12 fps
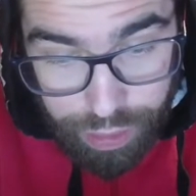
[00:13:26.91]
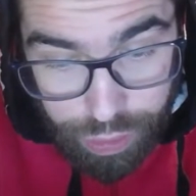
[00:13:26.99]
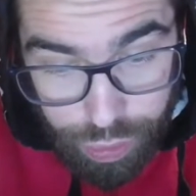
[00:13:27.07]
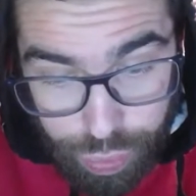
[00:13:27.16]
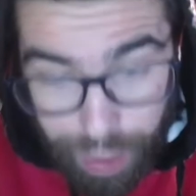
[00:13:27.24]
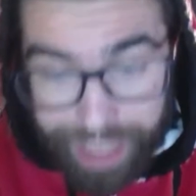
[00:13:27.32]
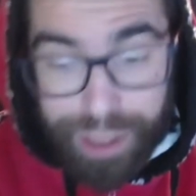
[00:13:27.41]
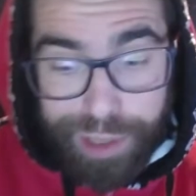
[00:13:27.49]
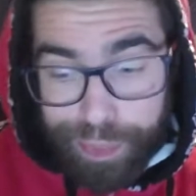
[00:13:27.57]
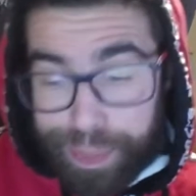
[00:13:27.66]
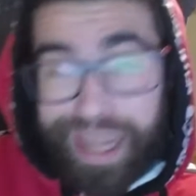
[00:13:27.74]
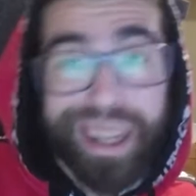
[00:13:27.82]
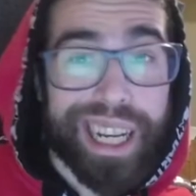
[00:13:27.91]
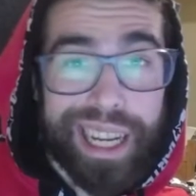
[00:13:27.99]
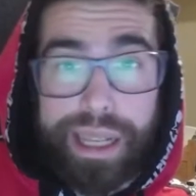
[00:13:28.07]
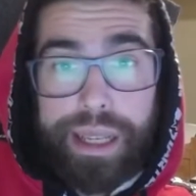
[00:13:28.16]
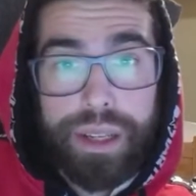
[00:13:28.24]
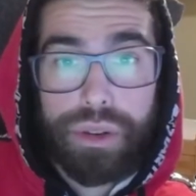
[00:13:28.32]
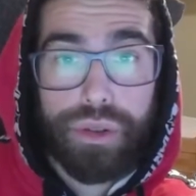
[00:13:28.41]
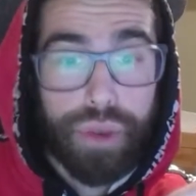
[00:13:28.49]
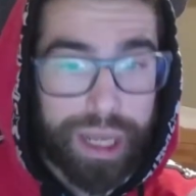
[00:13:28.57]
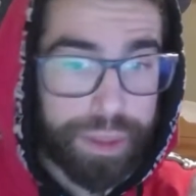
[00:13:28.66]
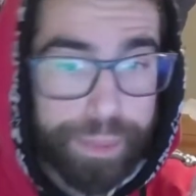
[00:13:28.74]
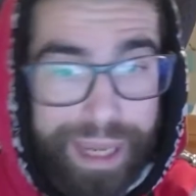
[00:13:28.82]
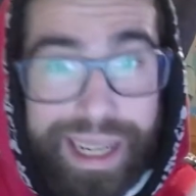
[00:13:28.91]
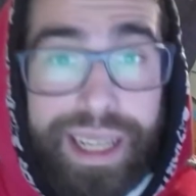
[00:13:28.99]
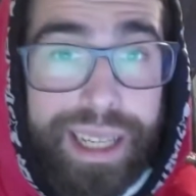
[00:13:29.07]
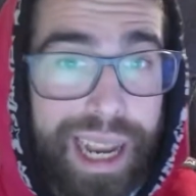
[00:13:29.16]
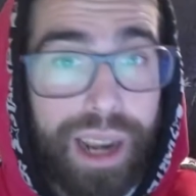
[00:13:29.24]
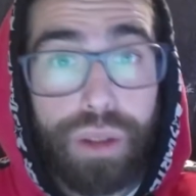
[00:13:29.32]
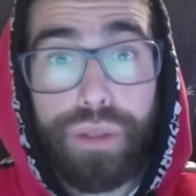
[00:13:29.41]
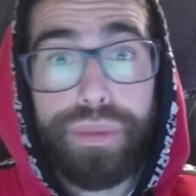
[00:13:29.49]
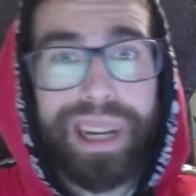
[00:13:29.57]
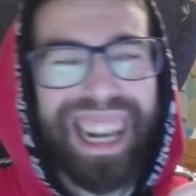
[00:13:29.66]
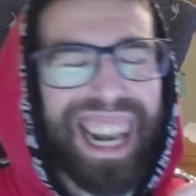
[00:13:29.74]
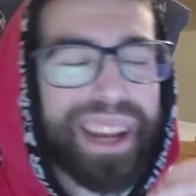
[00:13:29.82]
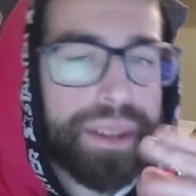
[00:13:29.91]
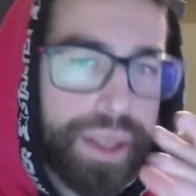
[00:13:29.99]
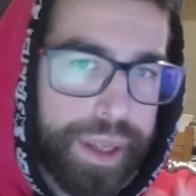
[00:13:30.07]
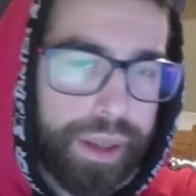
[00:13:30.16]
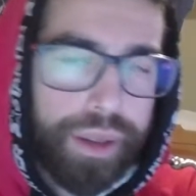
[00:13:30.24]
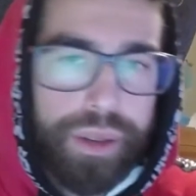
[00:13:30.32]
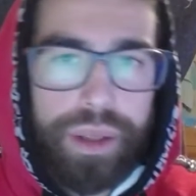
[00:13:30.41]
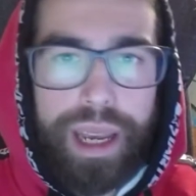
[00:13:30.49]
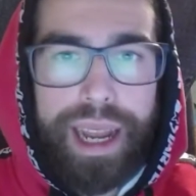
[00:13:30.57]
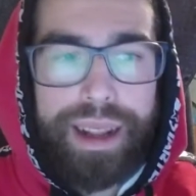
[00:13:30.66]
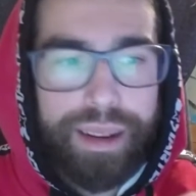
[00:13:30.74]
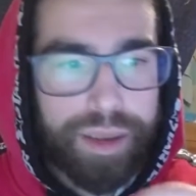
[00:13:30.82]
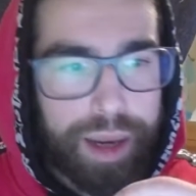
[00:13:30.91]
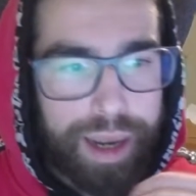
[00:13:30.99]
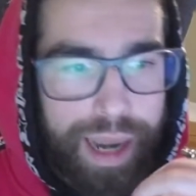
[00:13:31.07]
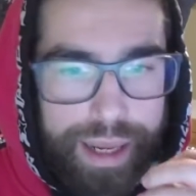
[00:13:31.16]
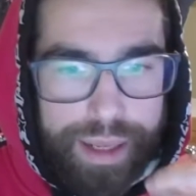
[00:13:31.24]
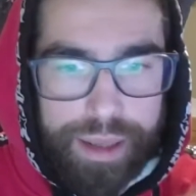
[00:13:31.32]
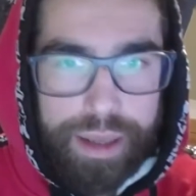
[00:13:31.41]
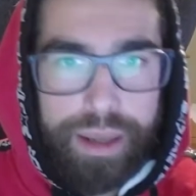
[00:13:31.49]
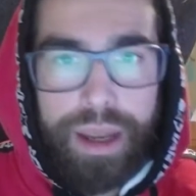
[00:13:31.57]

you experience you experience a lot of cleansing, okay, energy cleansing,